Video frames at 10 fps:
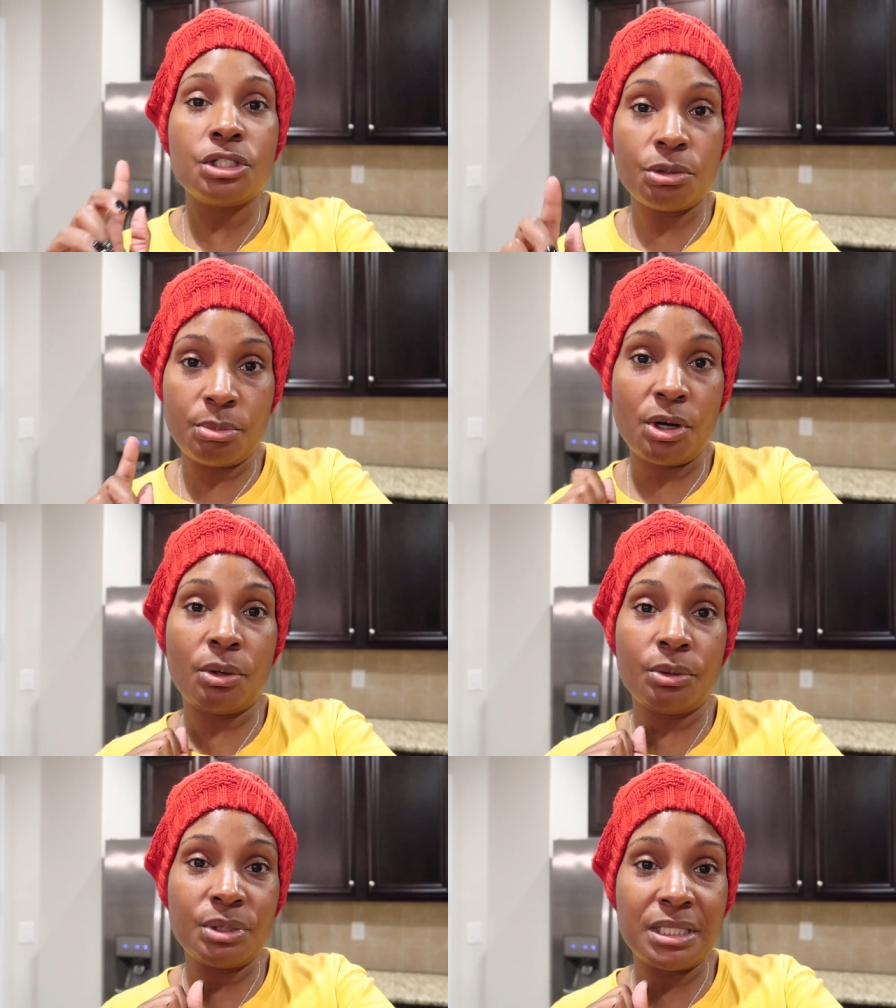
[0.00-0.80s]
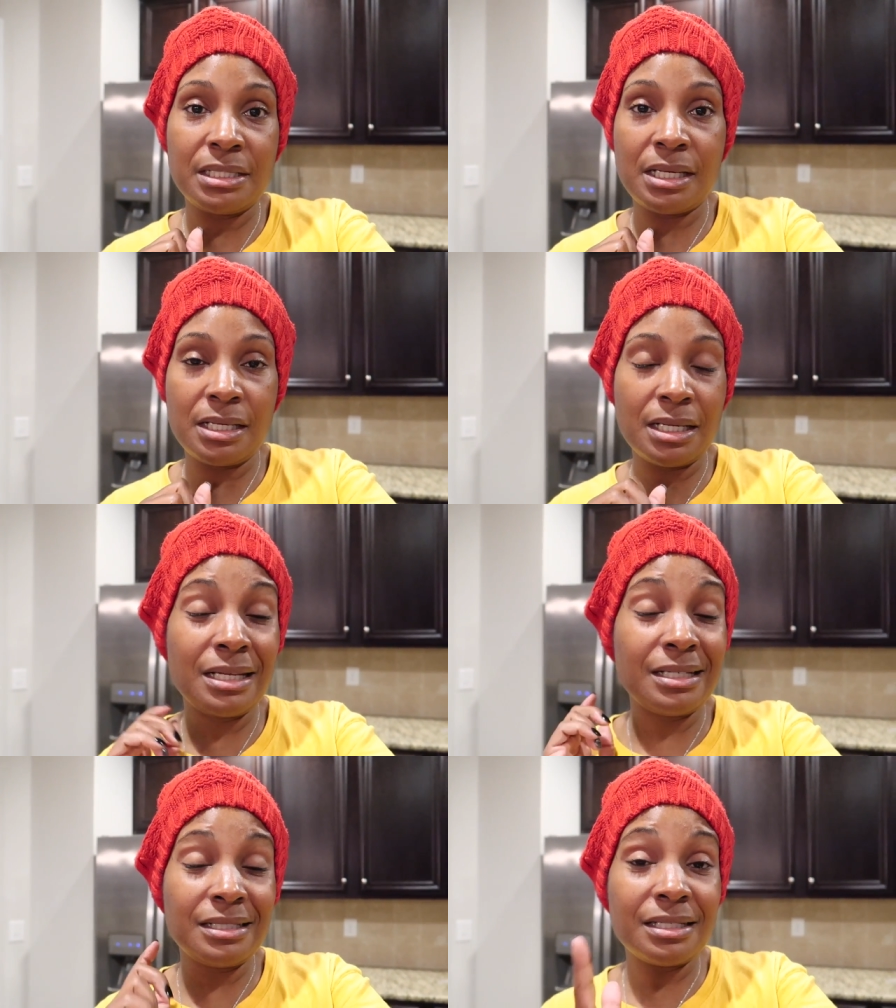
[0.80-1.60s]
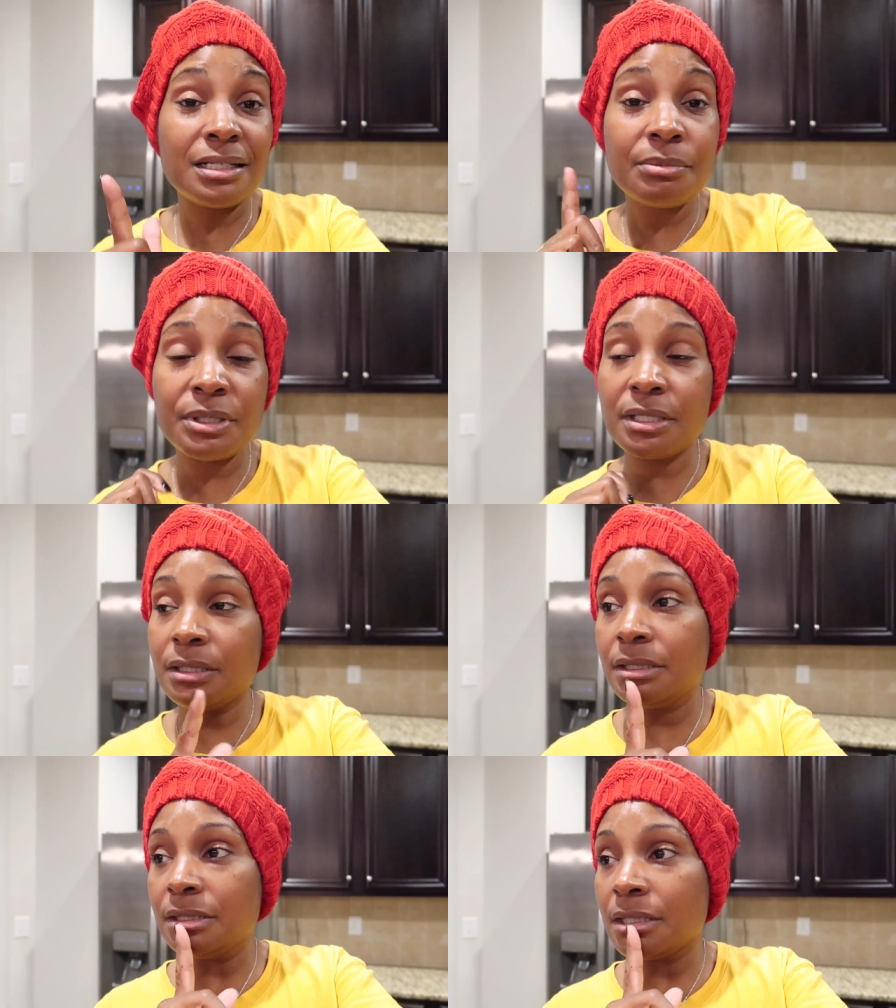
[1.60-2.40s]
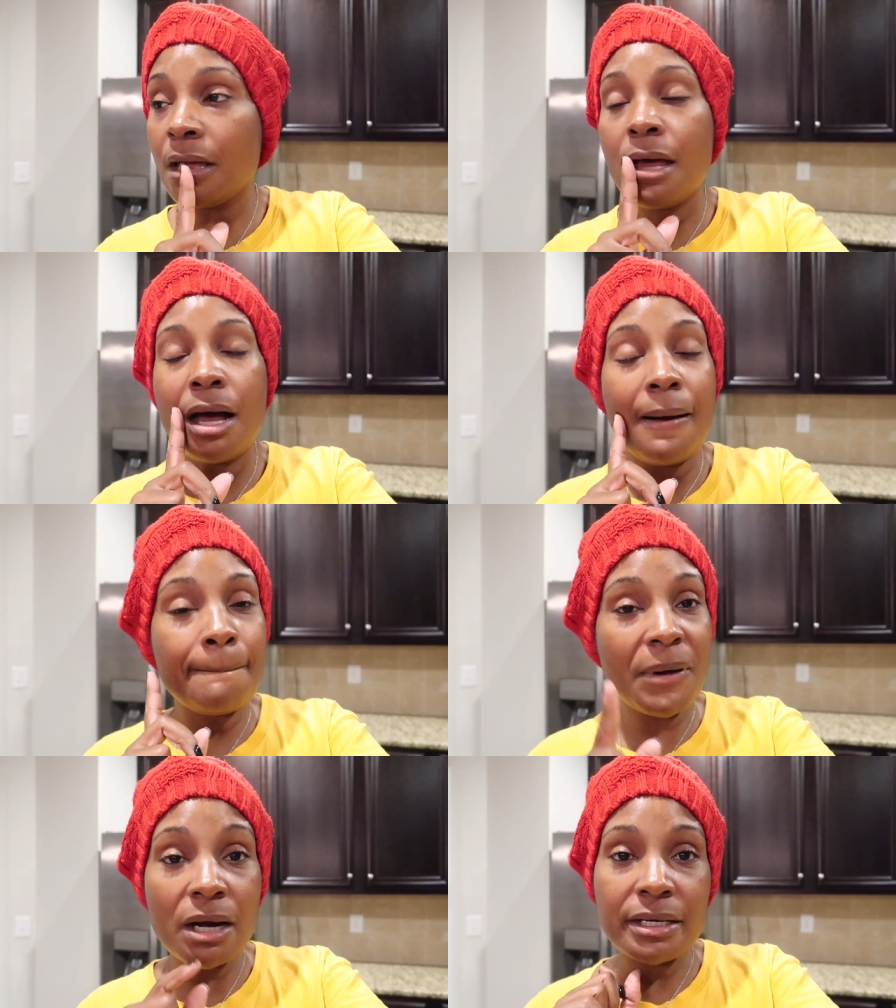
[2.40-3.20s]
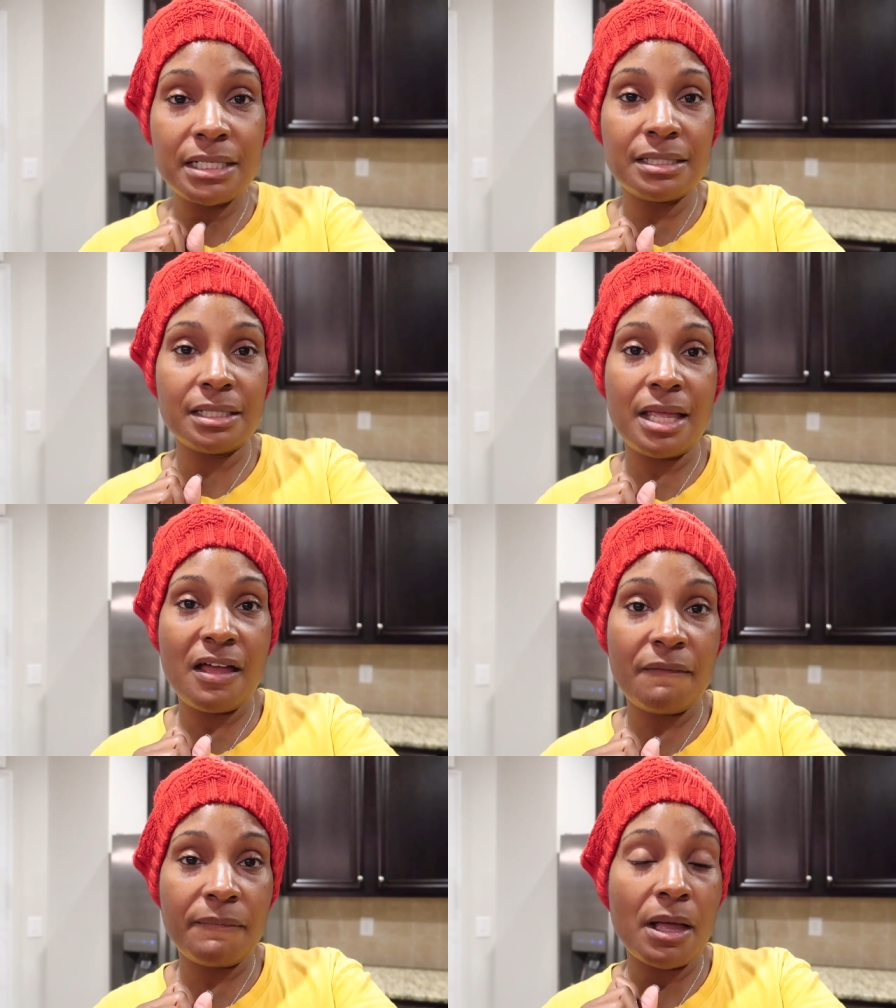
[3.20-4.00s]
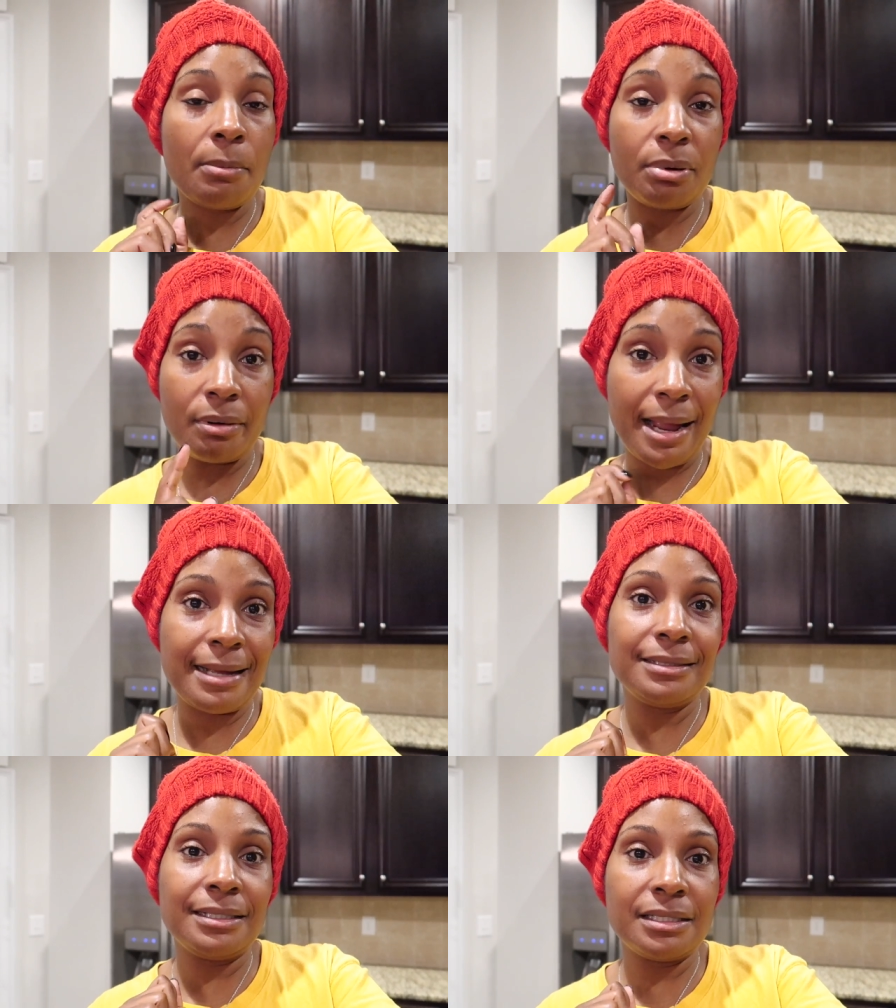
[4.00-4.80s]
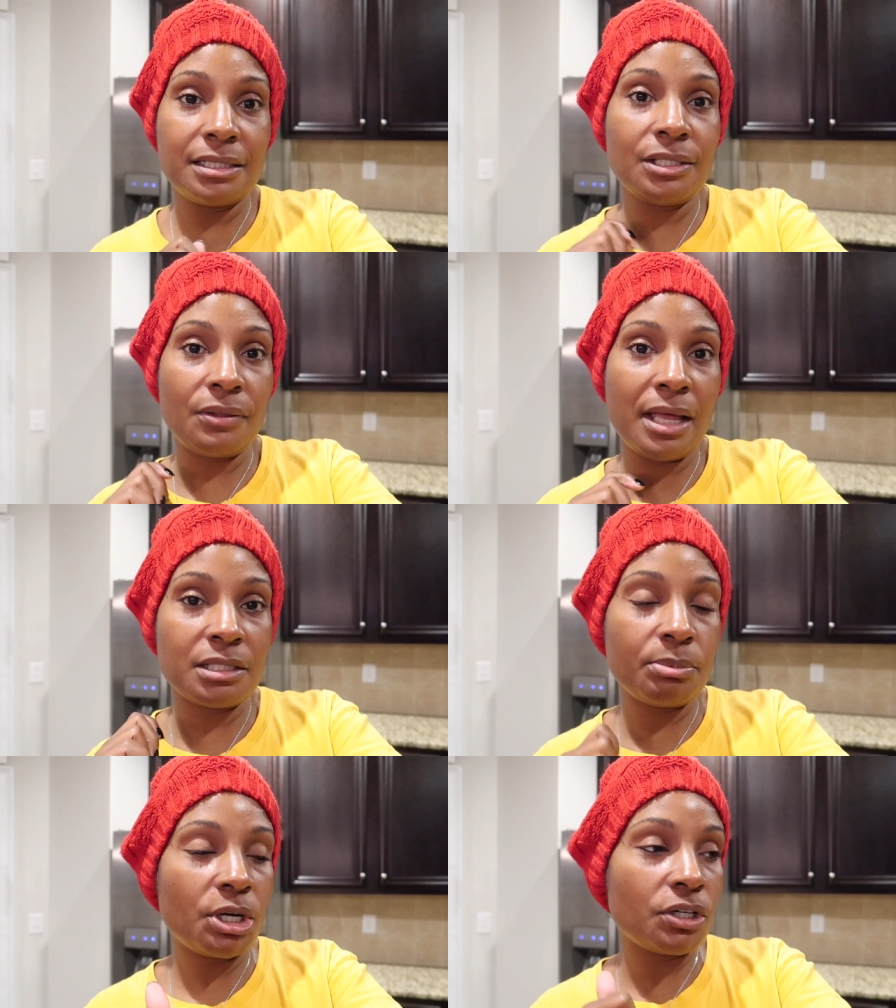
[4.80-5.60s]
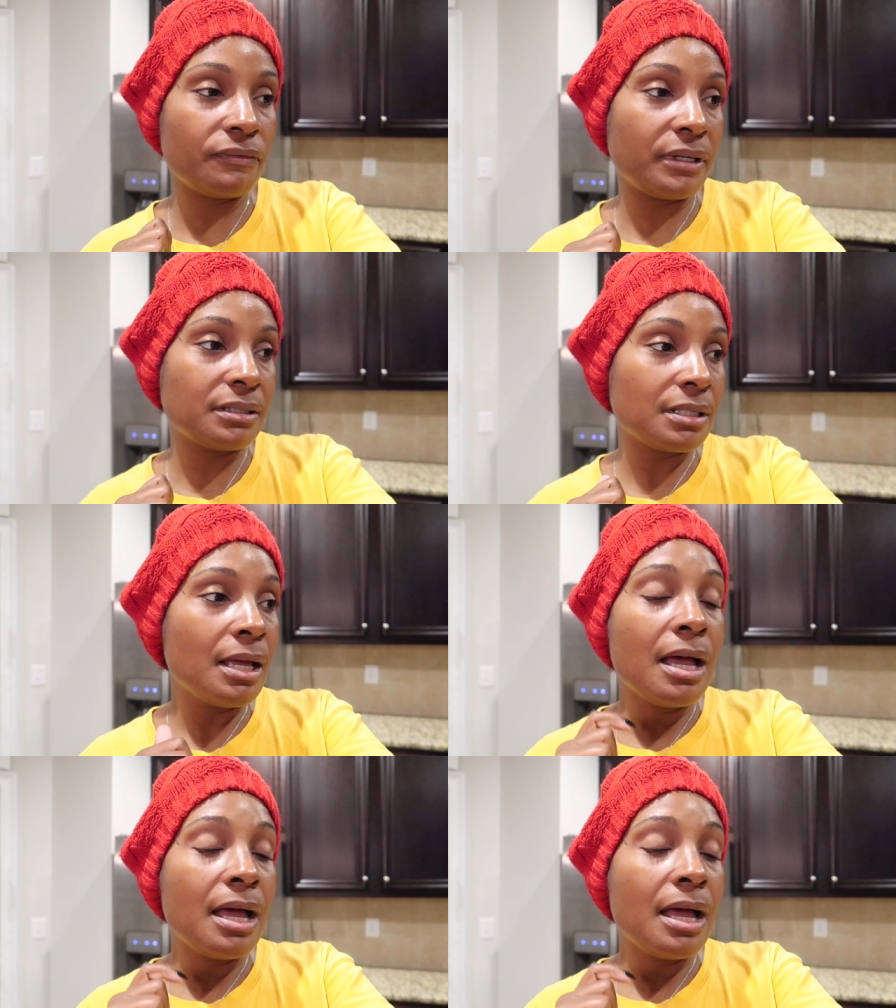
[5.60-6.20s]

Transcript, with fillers: tomorrow's the day and it's good because Mari doesn't have practice, so that's perfect.